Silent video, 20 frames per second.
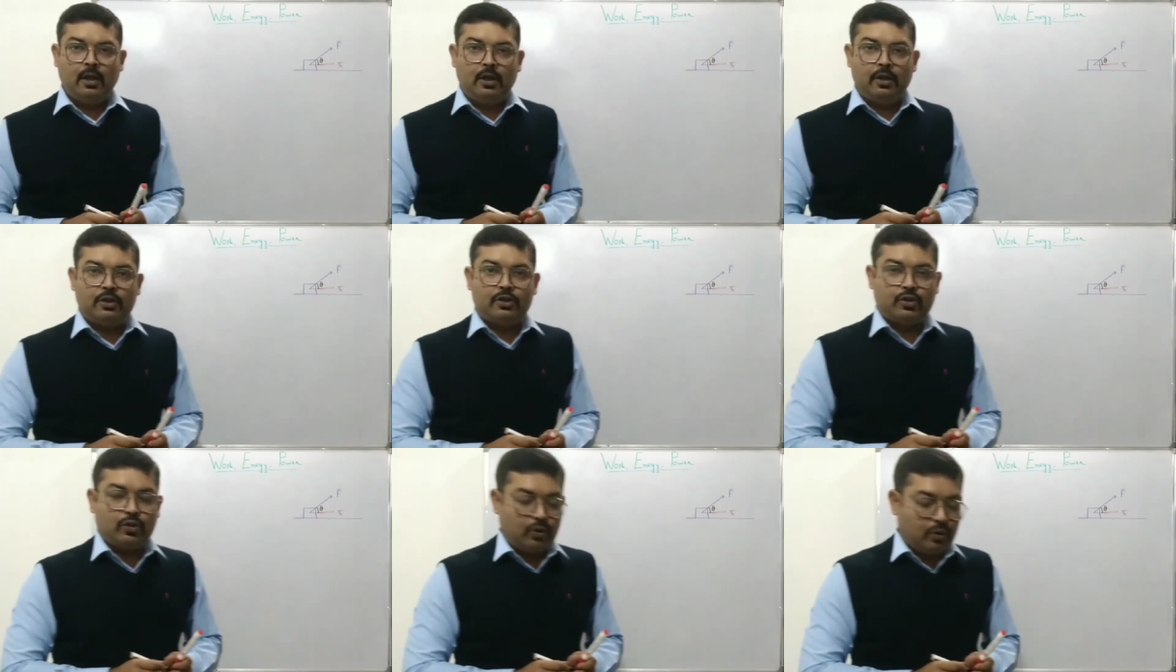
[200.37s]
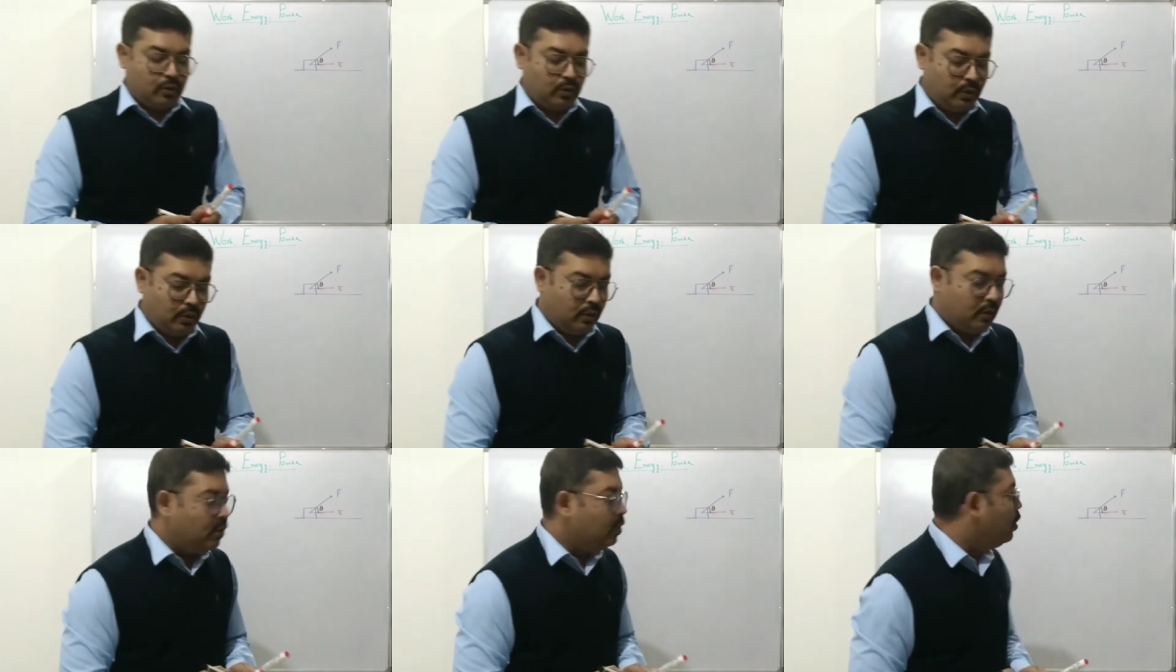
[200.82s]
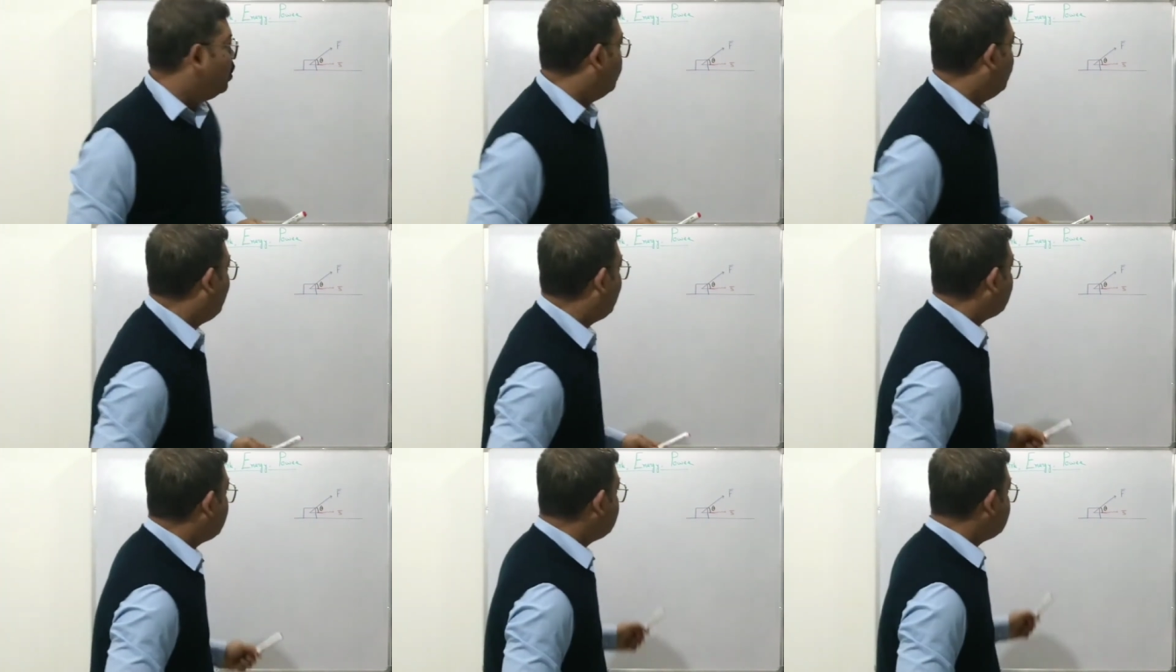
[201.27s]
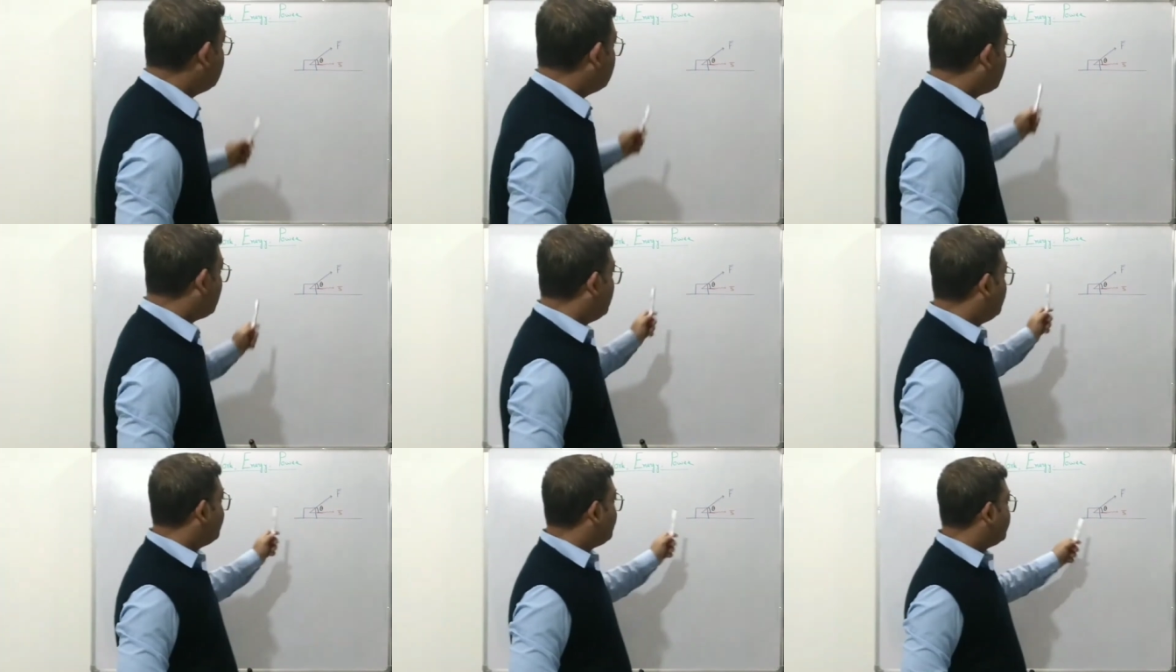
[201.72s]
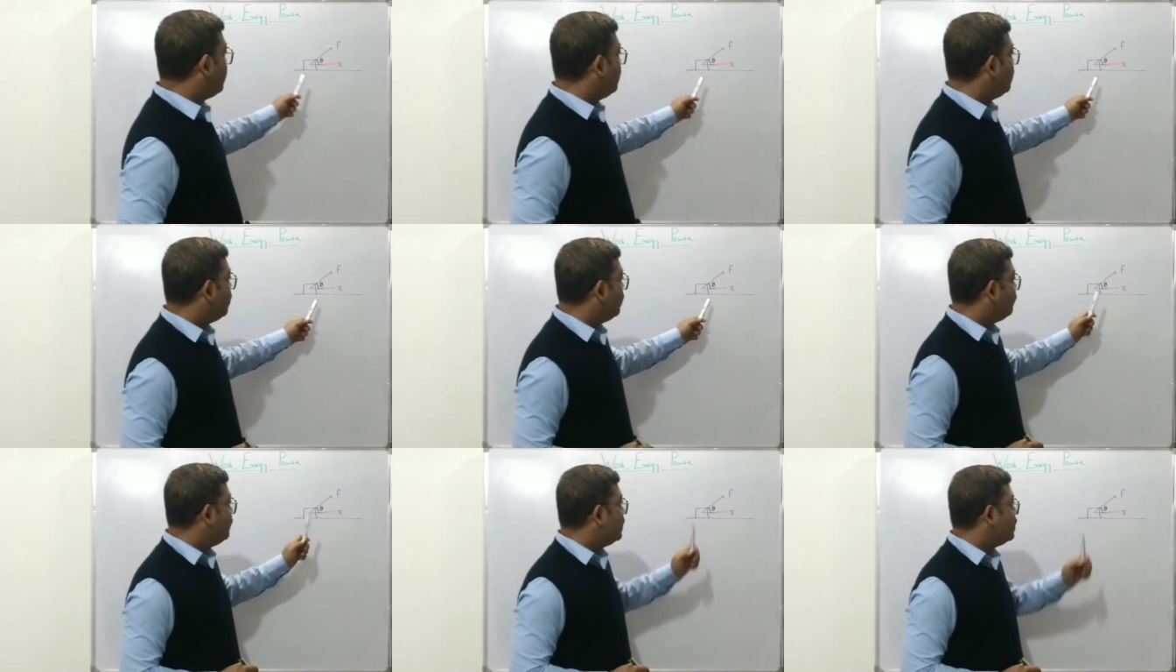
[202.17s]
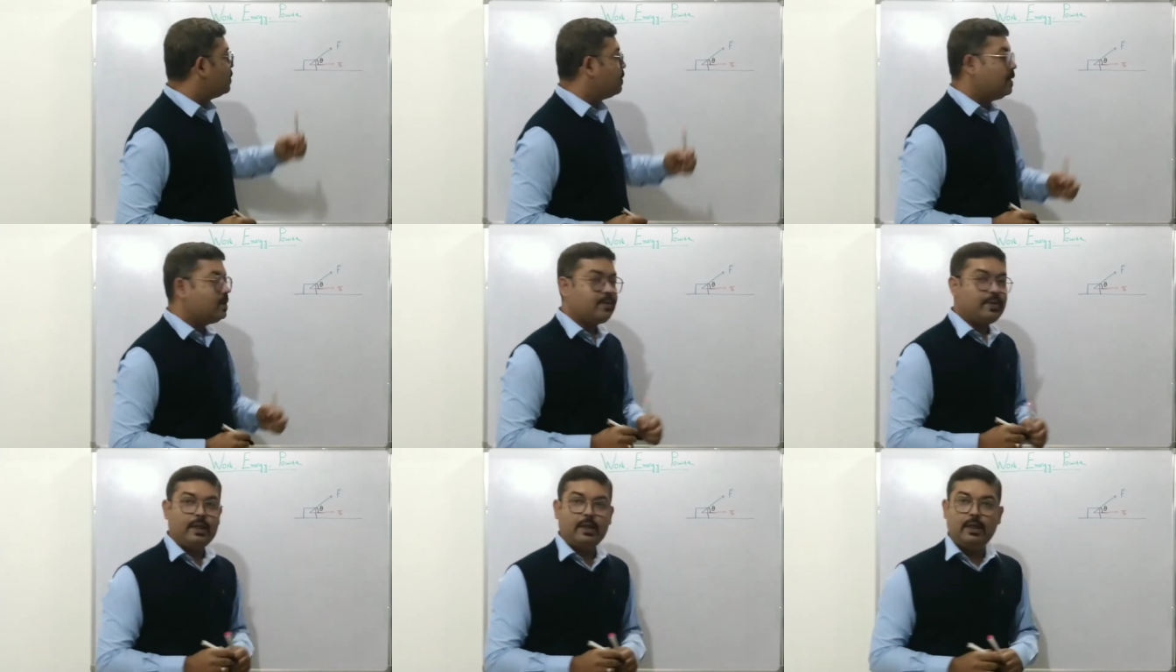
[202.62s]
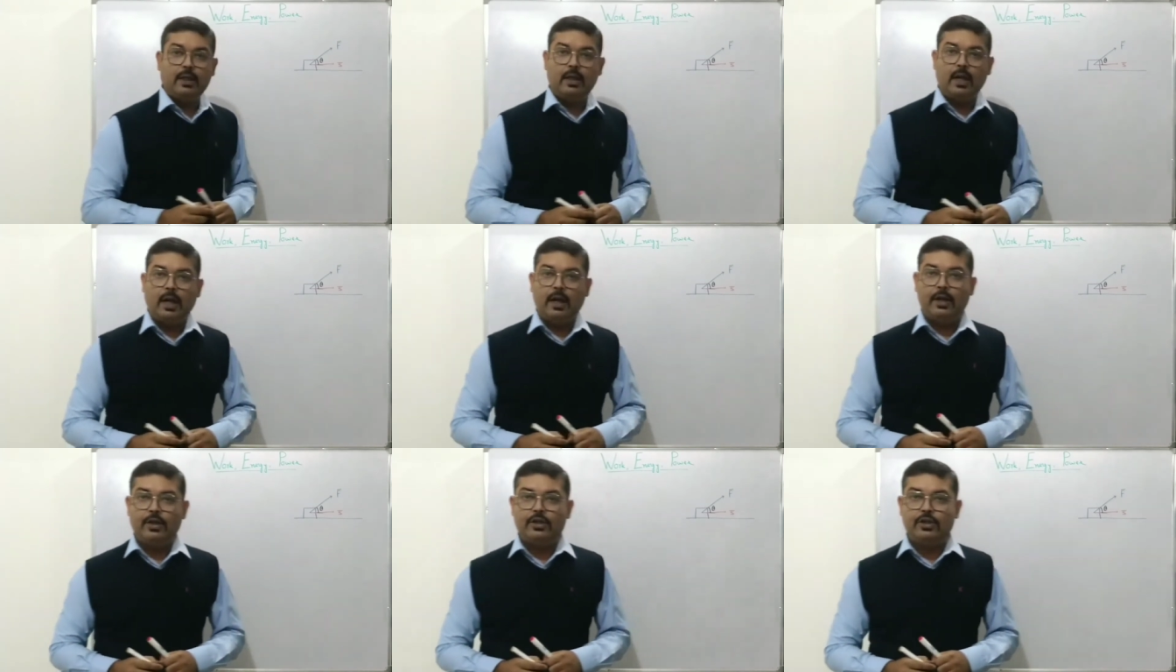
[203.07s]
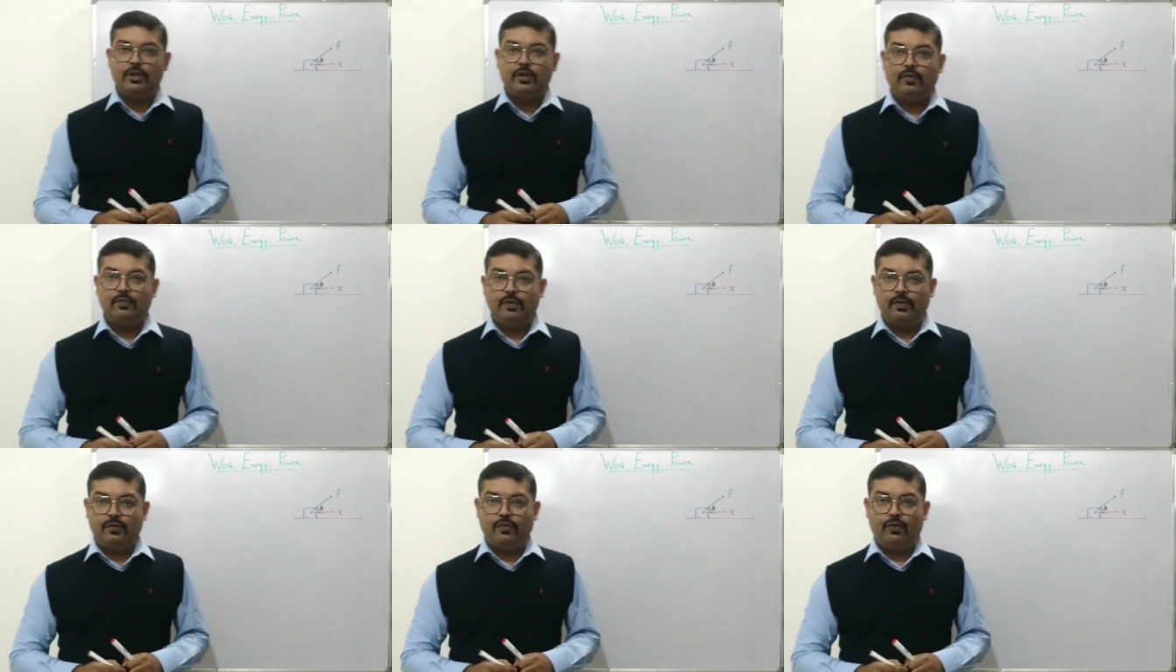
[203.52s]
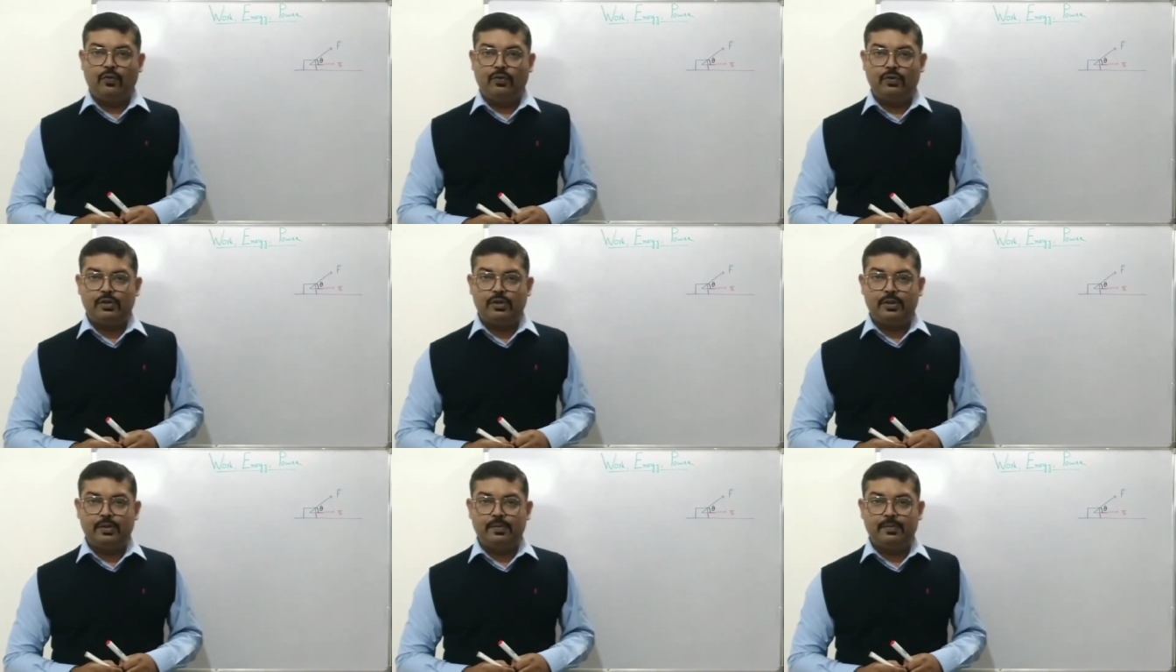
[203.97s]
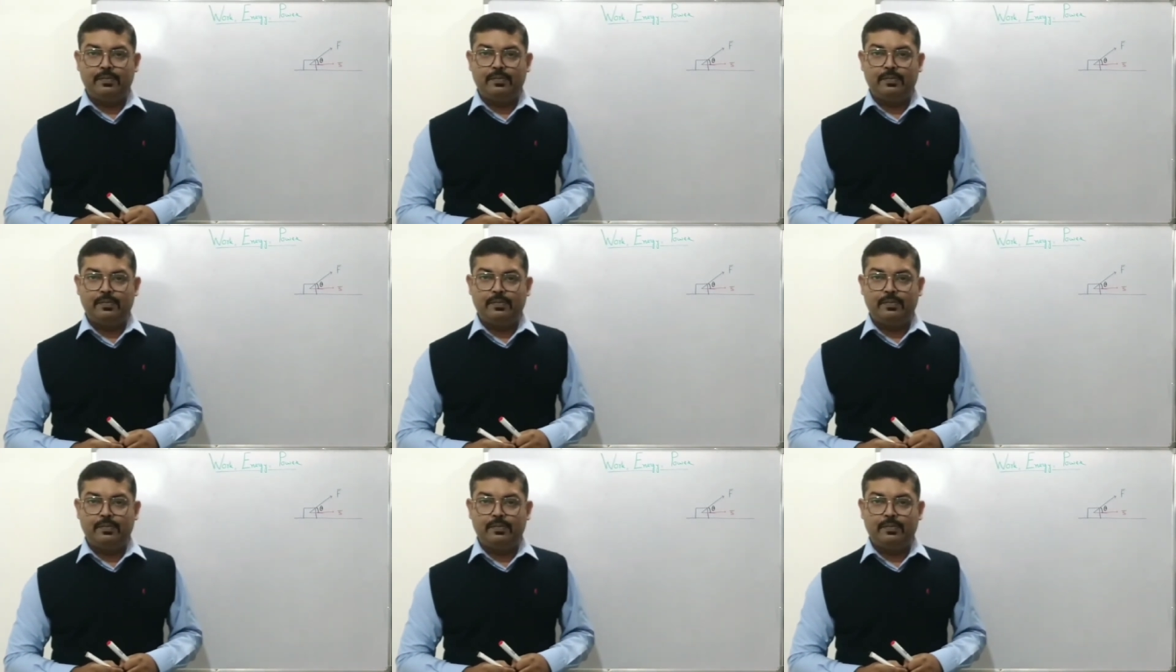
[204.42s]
So what is the component of displacement in the direction of the force?